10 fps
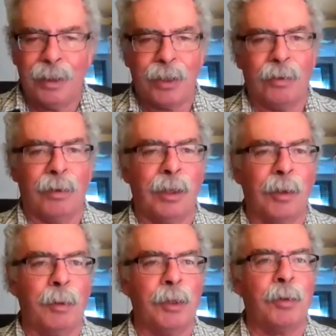
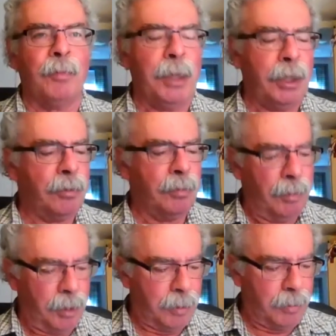historical commission meets
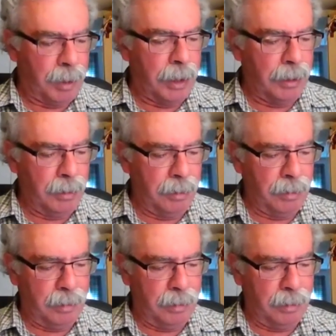on Monday? The